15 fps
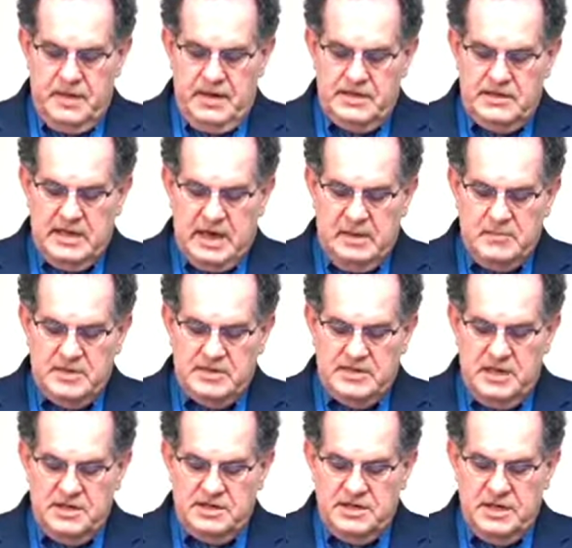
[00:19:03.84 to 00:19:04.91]
He said, I
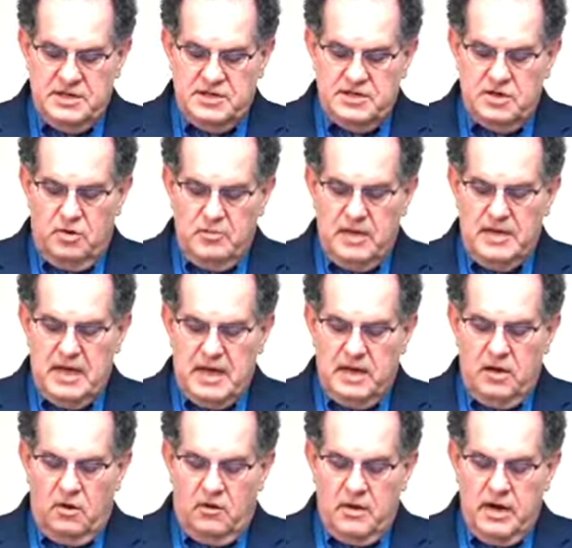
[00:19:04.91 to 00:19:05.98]
beseech thee, show me thy
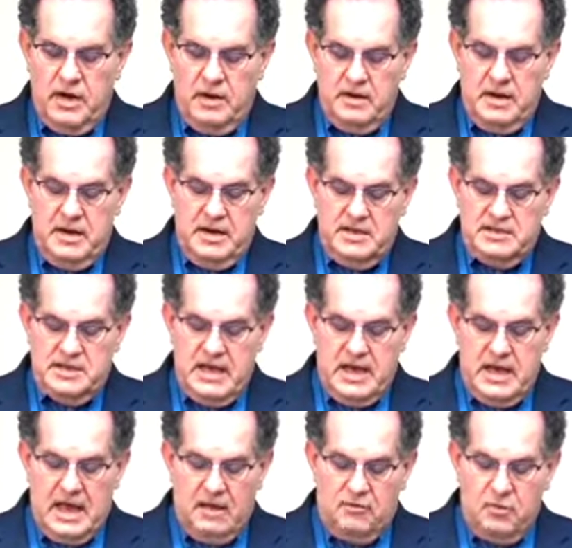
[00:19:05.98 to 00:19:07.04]
glory. He
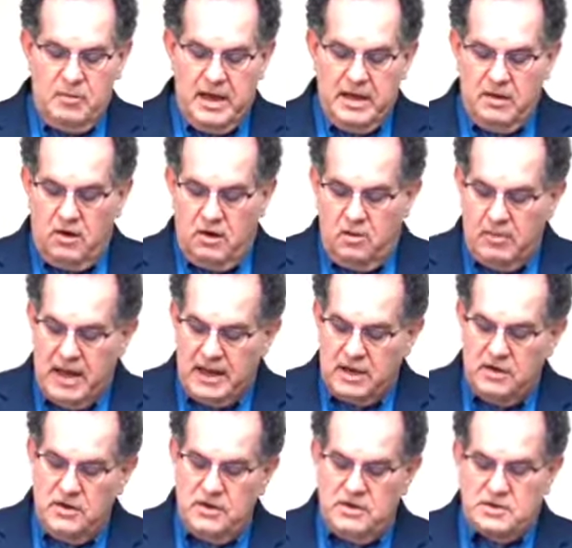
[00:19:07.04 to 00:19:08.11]
said, I will make all my
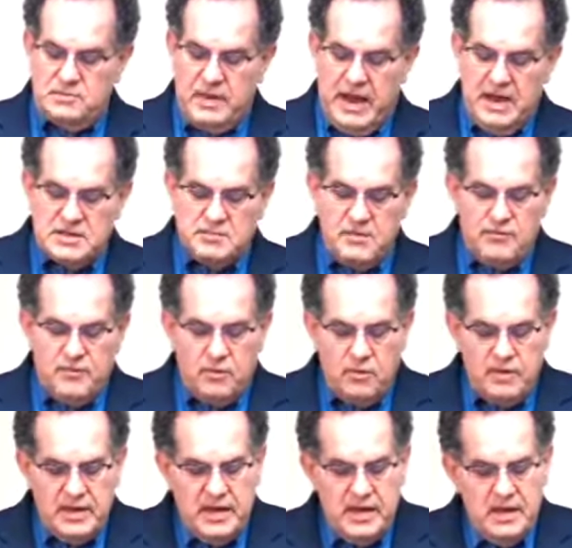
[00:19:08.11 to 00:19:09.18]
goodness pass
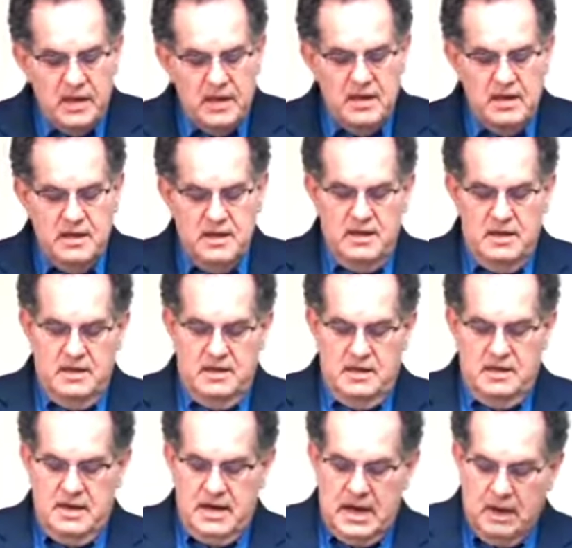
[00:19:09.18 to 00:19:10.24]
before thee,
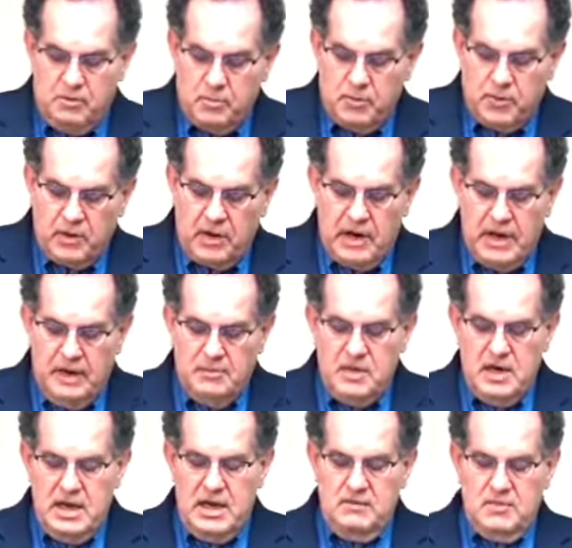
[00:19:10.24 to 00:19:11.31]
and I will proclaim
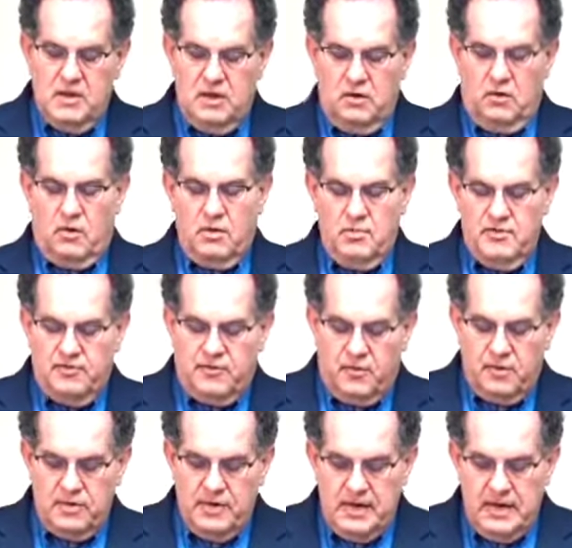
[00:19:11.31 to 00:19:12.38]
the name of the Lord
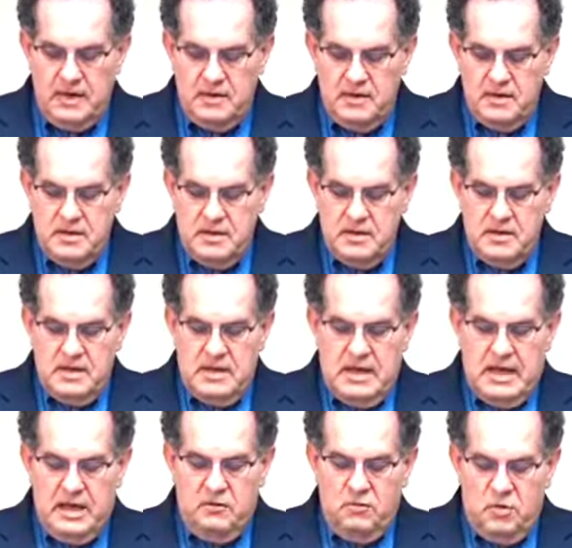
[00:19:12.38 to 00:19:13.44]
before thee,
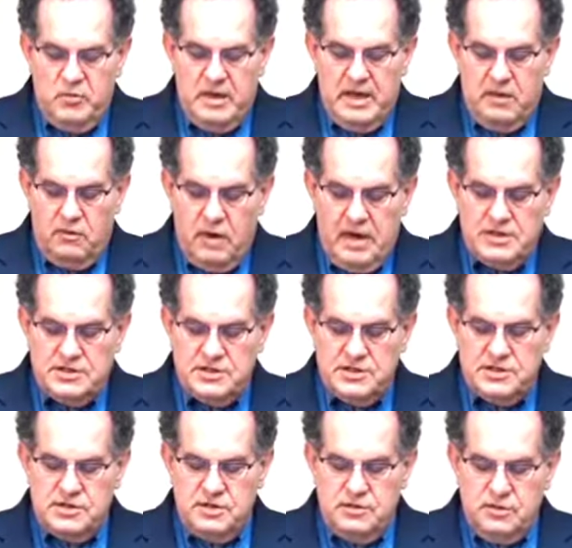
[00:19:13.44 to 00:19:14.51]
and will be
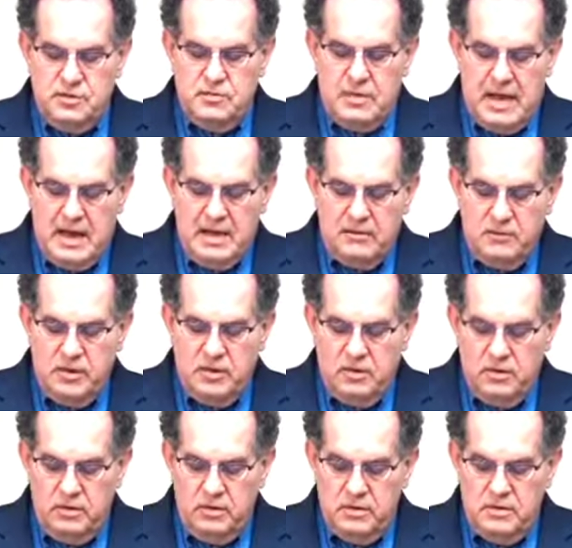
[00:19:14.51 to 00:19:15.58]
gracious to whom I
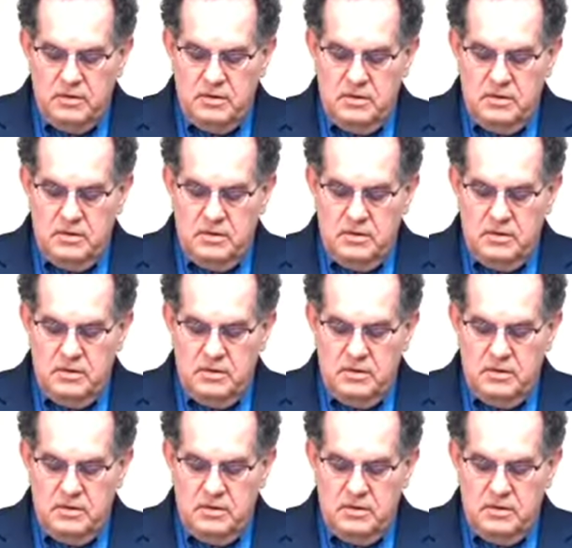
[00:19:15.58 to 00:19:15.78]
will